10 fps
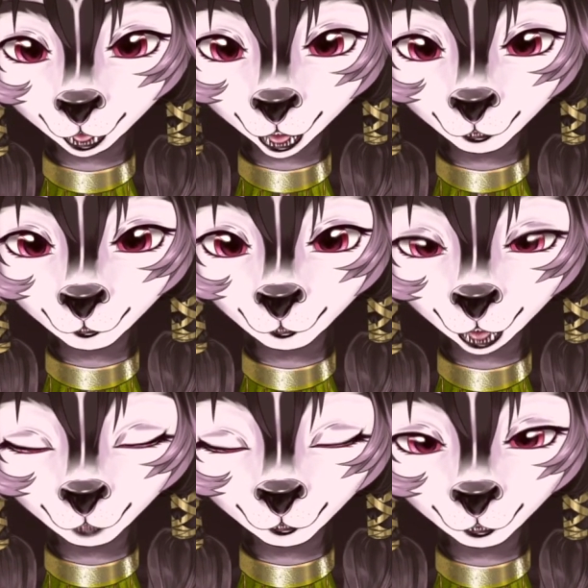can't use
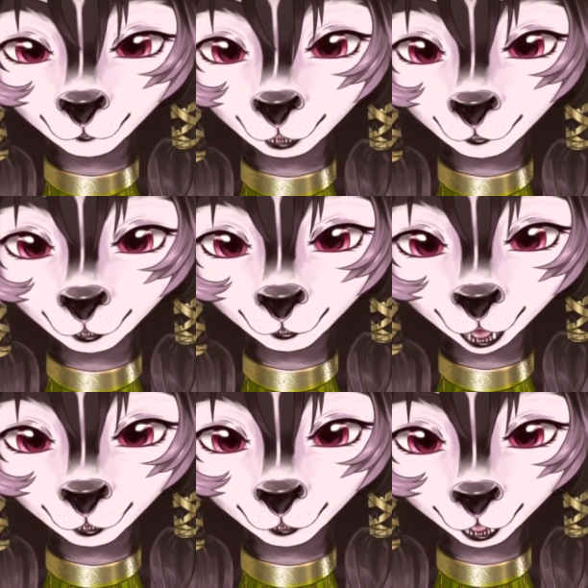Hanlon's razor
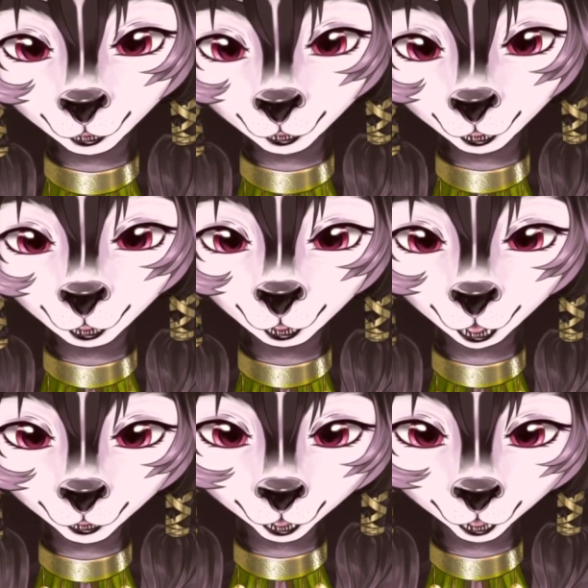correctly. You